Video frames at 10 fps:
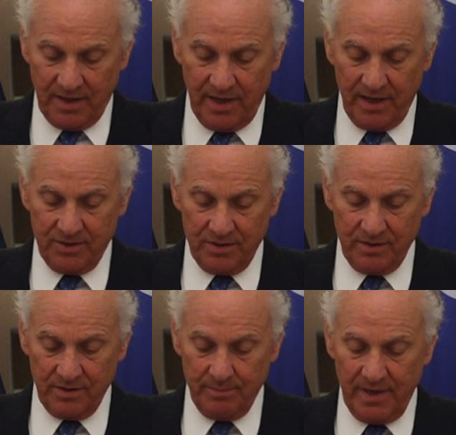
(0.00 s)
the cash
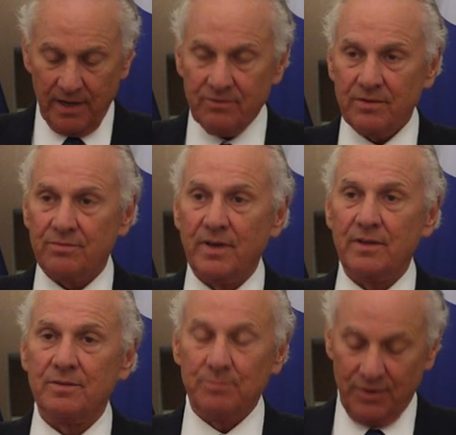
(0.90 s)
under the mattress
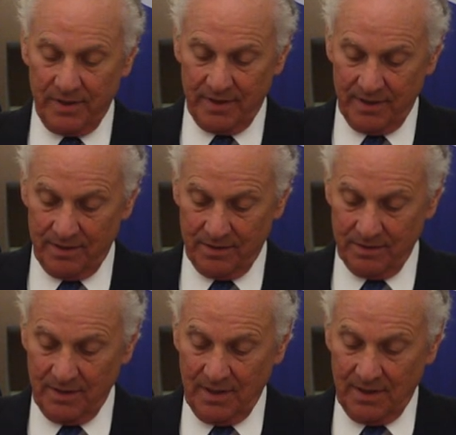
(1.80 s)
rather than put it into
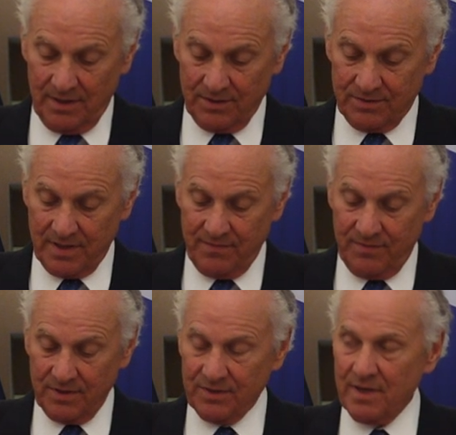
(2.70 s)
a
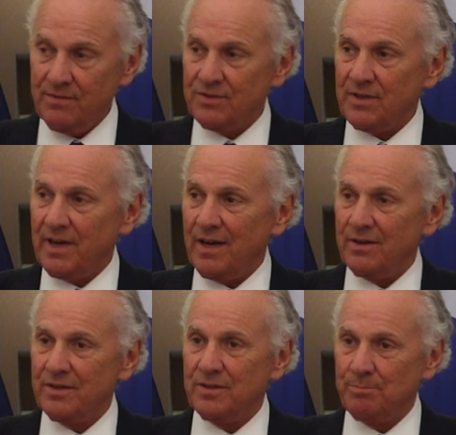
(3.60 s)
savings
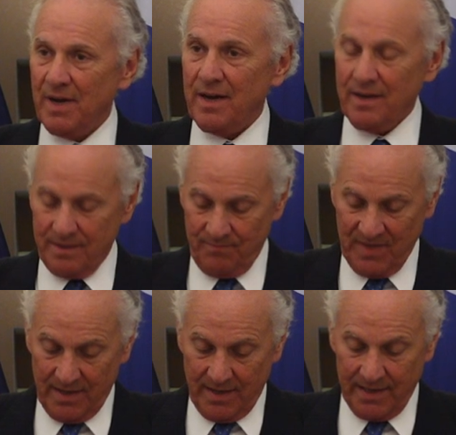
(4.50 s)
account at the bank,
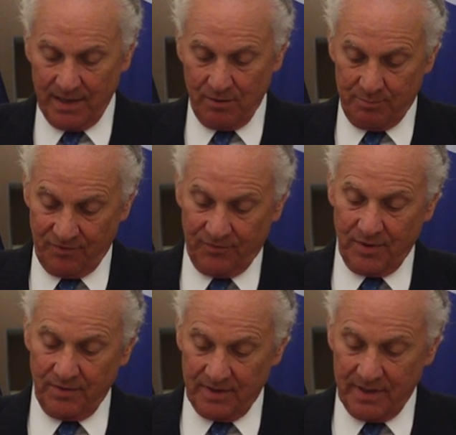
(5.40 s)
and I would
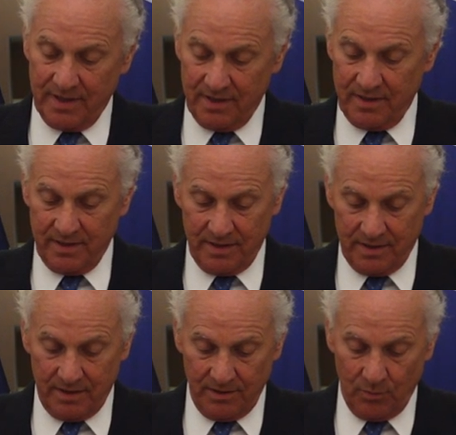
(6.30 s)
prefer that they had done it
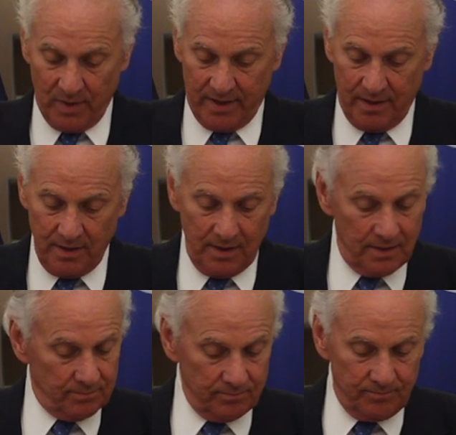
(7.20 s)
the other way.
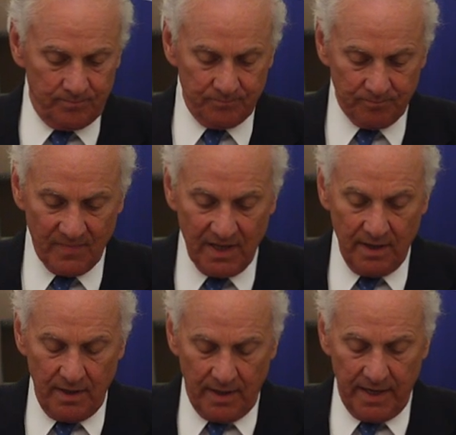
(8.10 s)

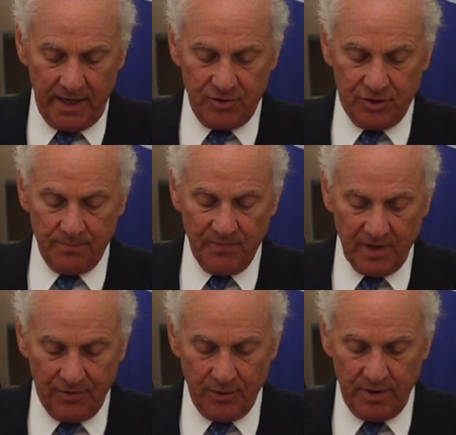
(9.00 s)

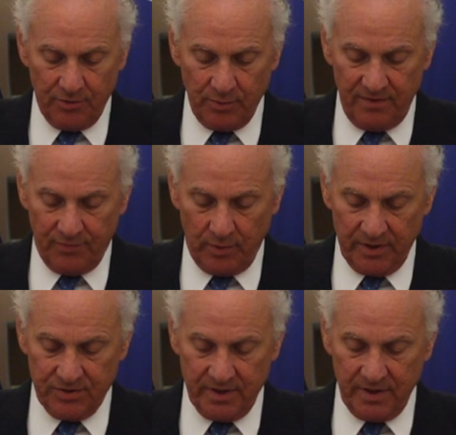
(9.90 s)

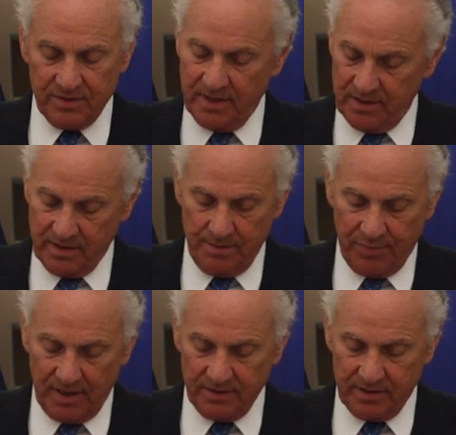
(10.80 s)
H-3346 is a
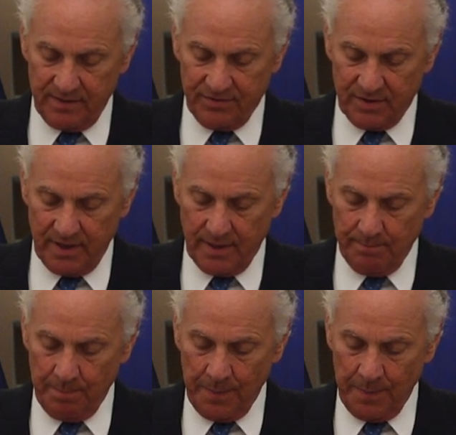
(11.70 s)
positive step,